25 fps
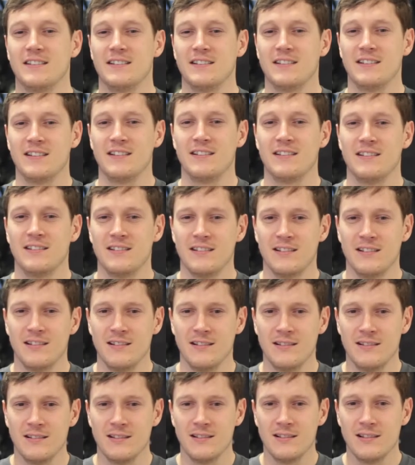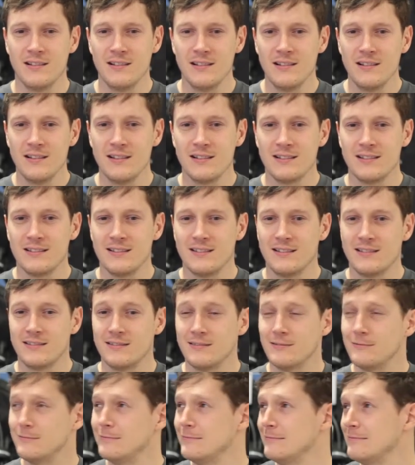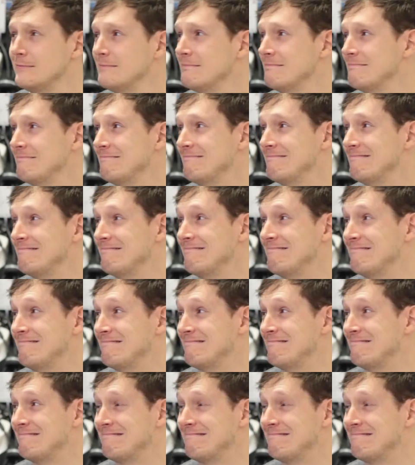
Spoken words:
[no speech]